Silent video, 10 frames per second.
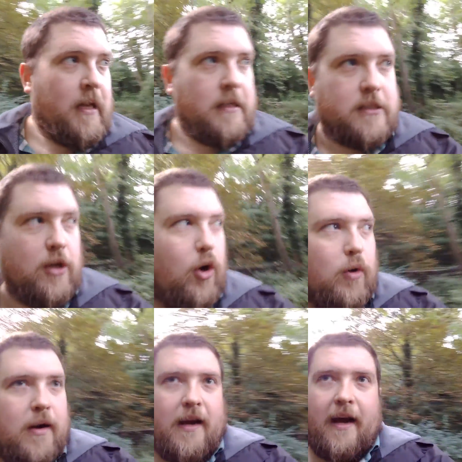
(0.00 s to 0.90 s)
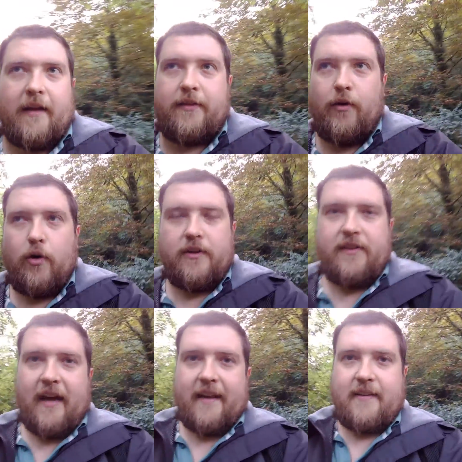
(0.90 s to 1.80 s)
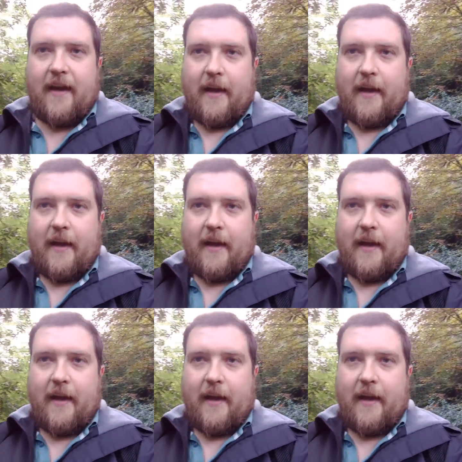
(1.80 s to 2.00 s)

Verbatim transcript: So I thought that